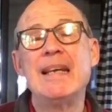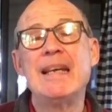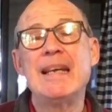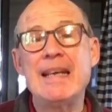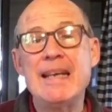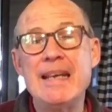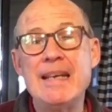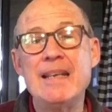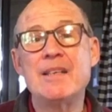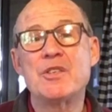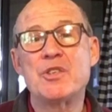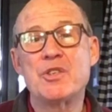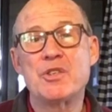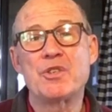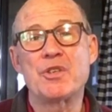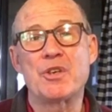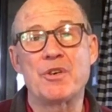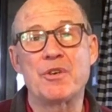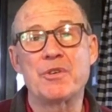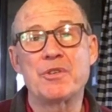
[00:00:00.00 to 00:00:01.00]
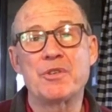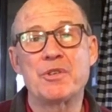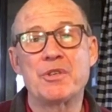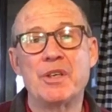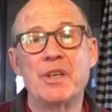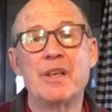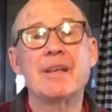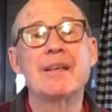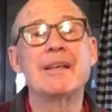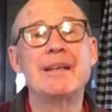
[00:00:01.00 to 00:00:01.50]
his
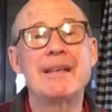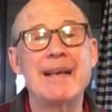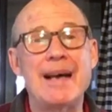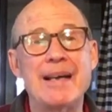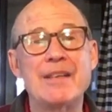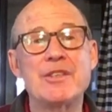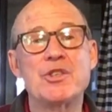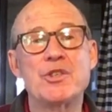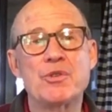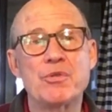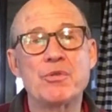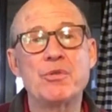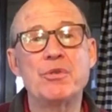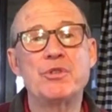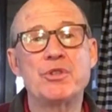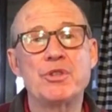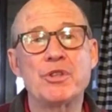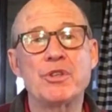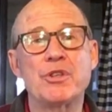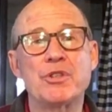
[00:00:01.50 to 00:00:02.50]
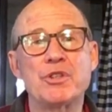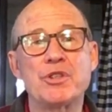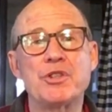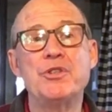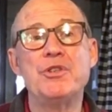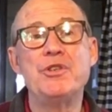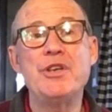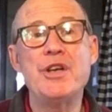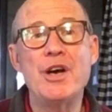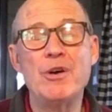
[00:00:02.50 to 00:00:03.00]
church, God's true church,
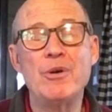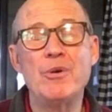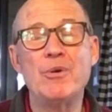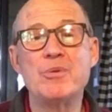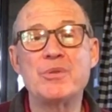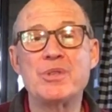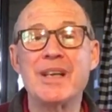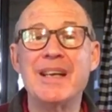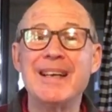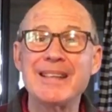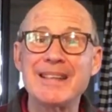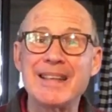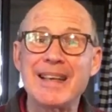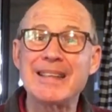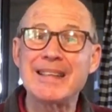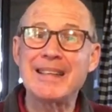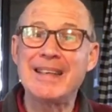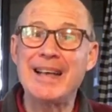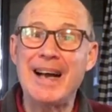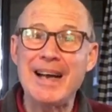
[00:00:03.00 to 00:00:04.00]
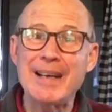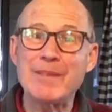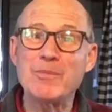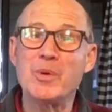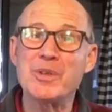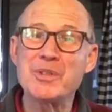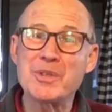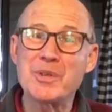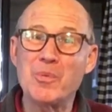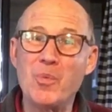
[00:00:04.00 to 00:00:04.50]
knows that God
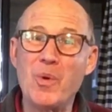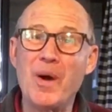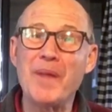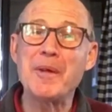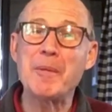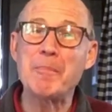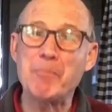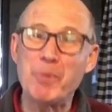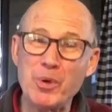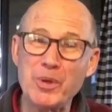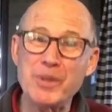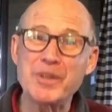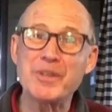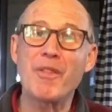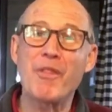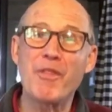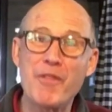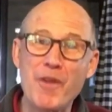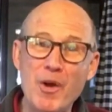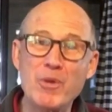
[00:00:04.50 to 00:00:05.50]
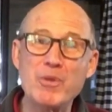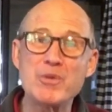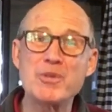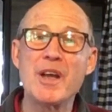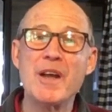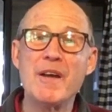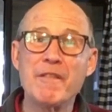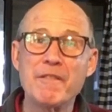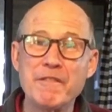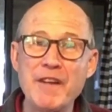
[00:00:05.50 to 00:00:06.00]
was the one that put those
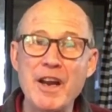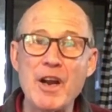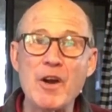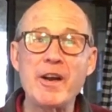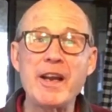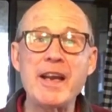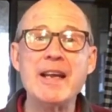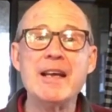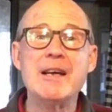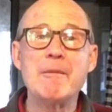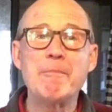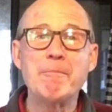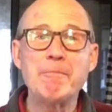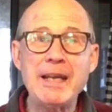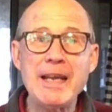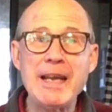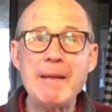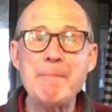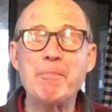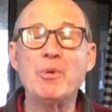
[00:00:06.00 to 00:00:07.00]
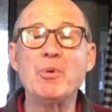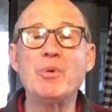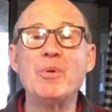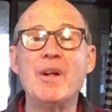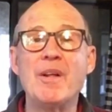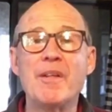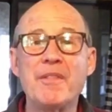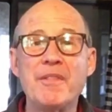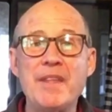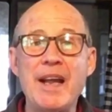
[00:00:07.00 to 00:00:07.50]
very people
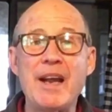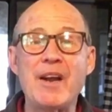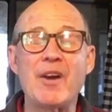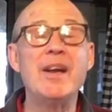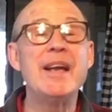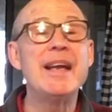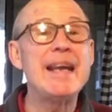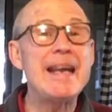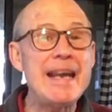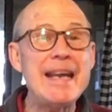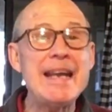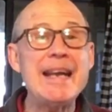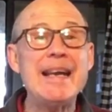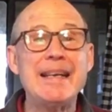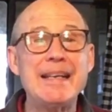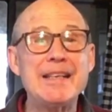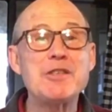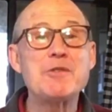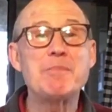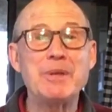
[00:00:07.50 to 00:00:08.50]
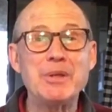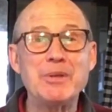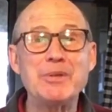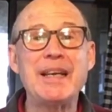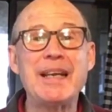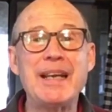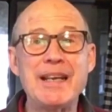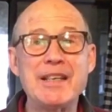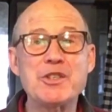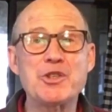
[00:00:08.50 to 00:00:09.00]
there. He is
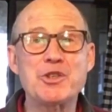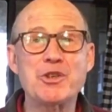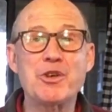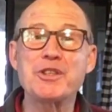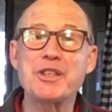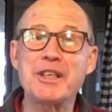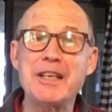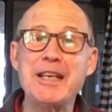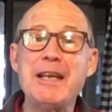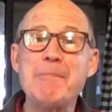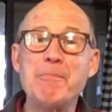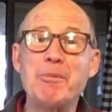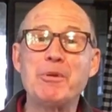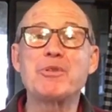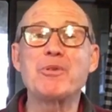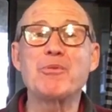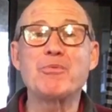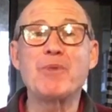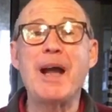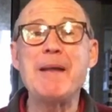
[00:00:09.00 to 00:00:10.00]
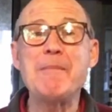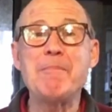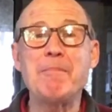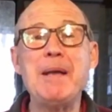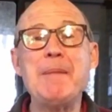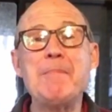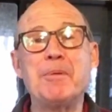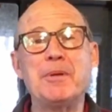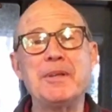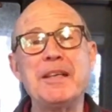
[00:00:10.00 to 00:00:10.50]
building his church, and he put the right
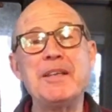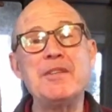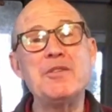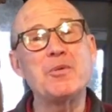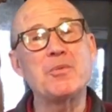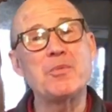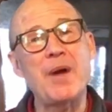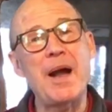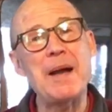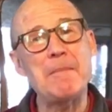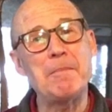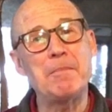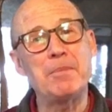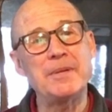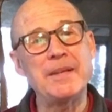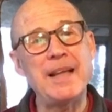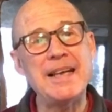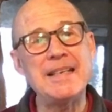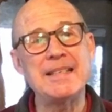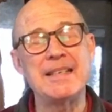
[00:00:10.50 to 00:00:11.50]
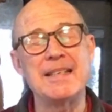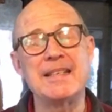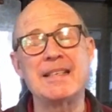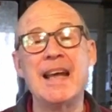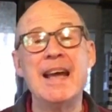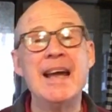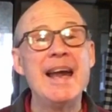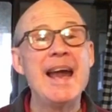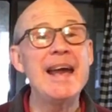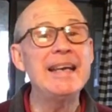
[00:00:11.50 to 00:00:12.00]
people in the right places.
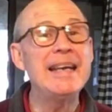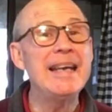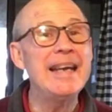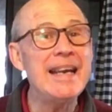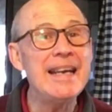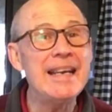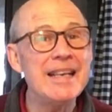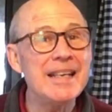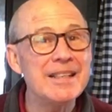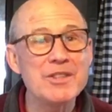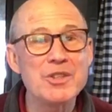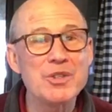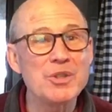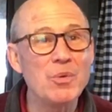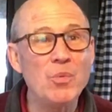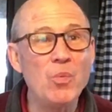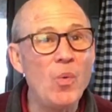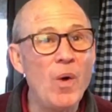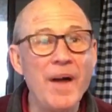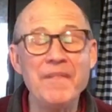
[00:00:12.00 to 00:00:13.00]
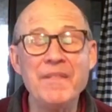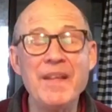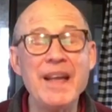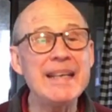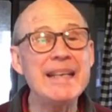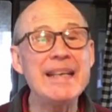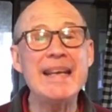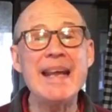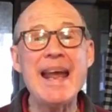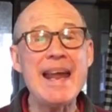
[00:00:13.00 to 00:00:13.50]
And he is the one
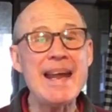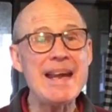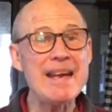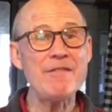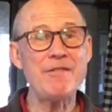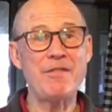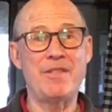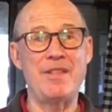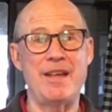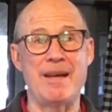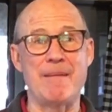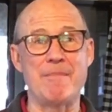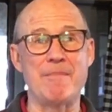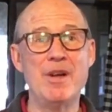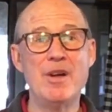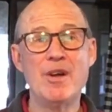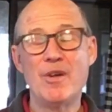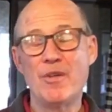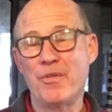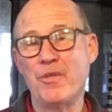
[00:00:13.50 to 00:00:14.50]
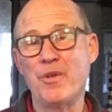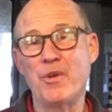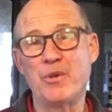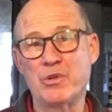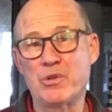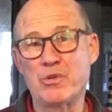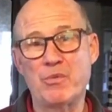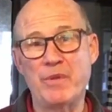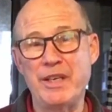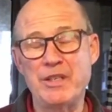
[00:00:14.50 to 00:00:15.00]
that gave them
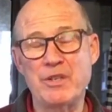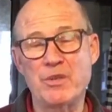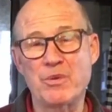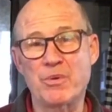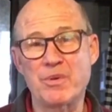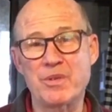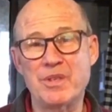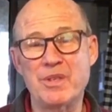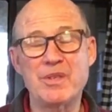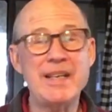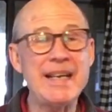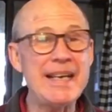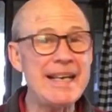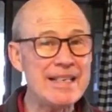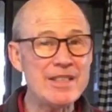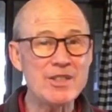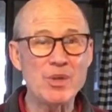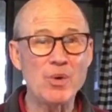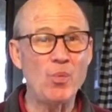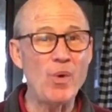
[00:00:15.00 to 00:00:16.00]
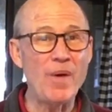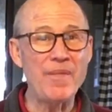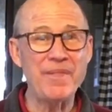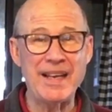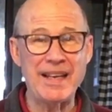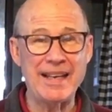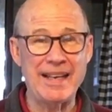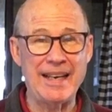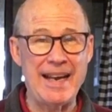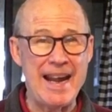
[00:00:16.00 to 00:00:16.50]
those resources. He's the one
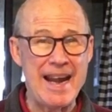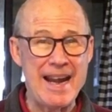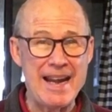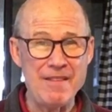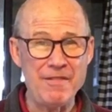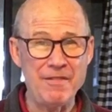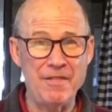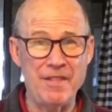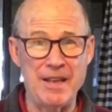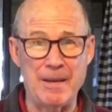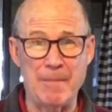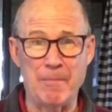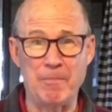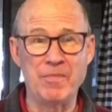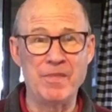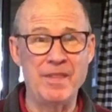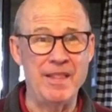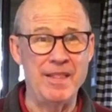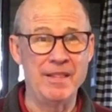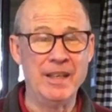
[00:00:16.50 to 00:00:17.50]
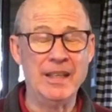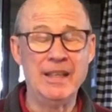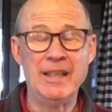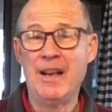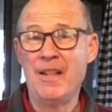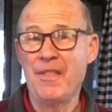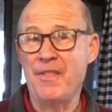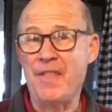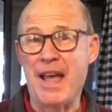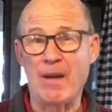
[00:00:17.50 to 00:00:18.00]
that gave them
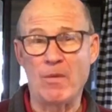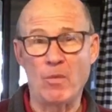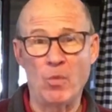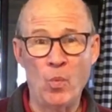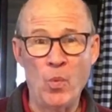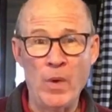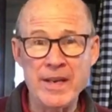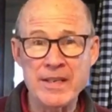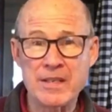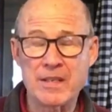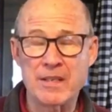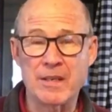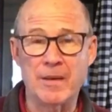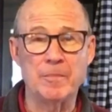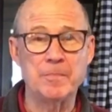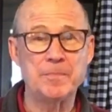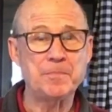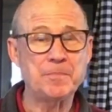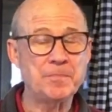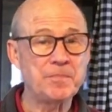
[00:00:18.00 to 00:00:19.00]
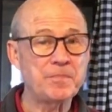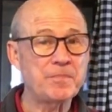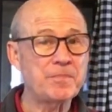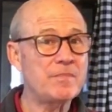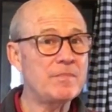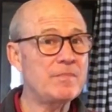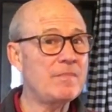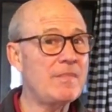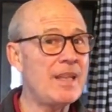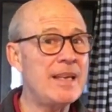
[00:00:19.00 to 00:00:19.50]
that wisdom.
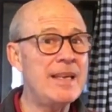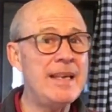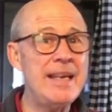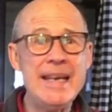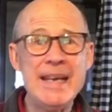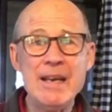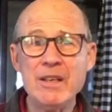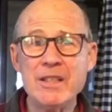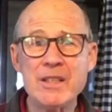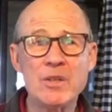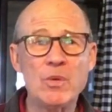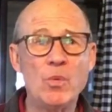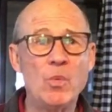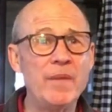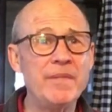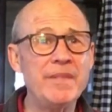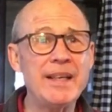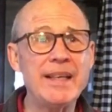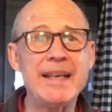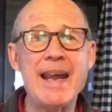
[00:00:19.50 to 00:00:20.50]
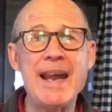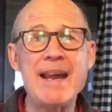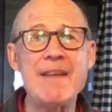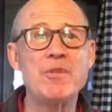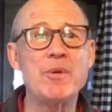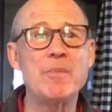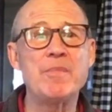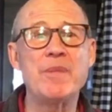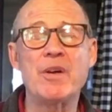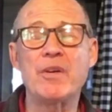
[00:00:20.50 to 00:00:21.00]
He is the one that
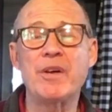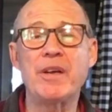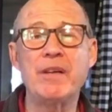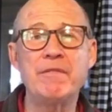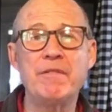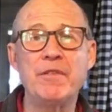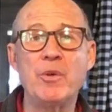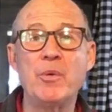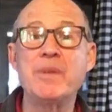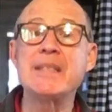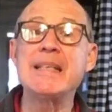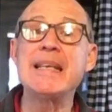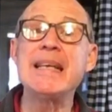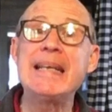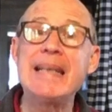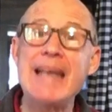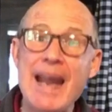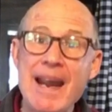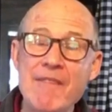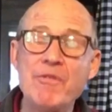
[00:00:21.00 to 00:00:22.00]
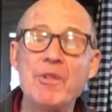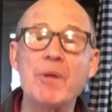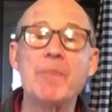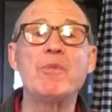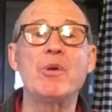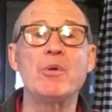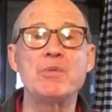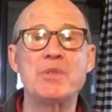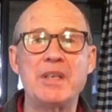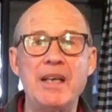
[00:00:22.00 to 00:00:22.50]
gave them their influence. He gave them
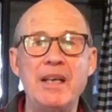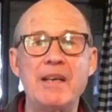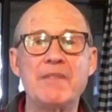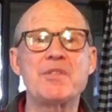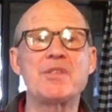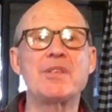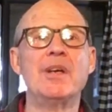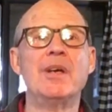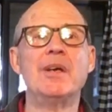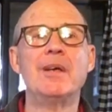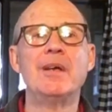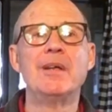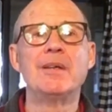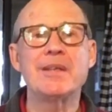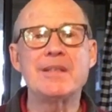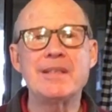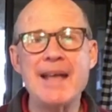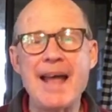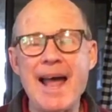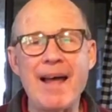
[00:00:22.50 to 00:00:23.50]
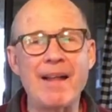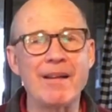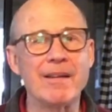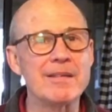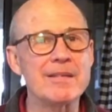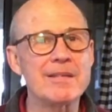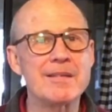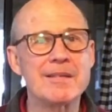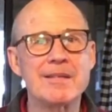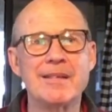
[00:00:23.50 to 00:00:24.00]
those gifts, the
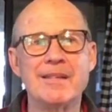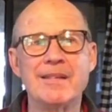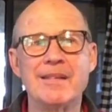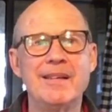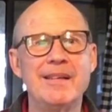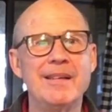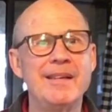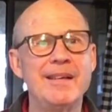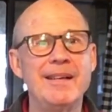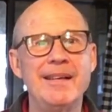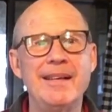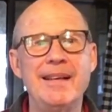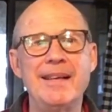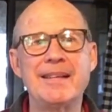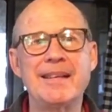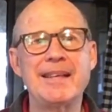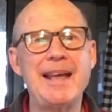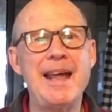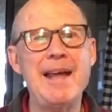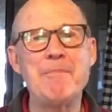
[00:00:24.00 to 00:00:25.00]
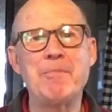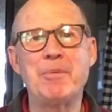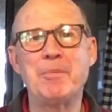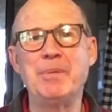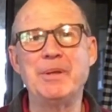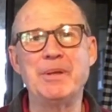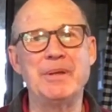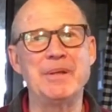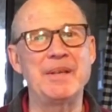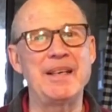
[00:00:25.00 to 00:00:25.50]
talents, and the
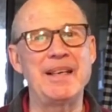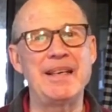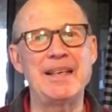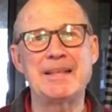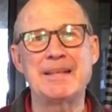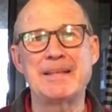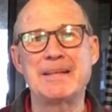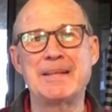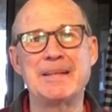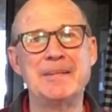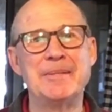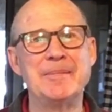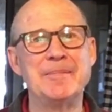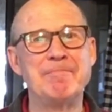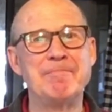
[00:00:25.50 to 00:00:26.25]
capabilities.